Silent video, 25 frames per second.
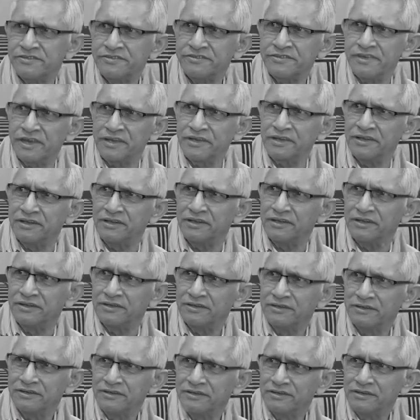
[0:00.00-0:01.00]
cycle.
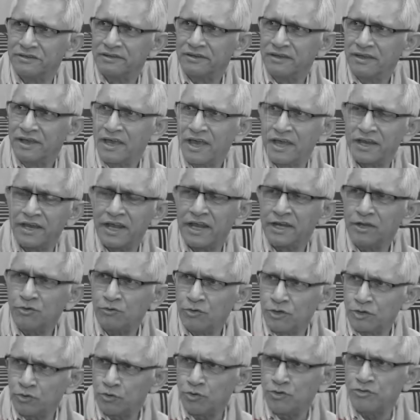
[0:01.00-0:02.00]
And
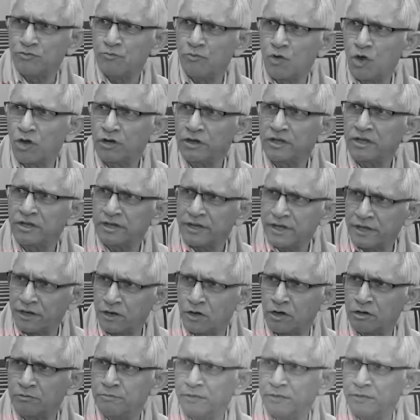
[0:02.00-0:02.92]
anyone who is mortal cannot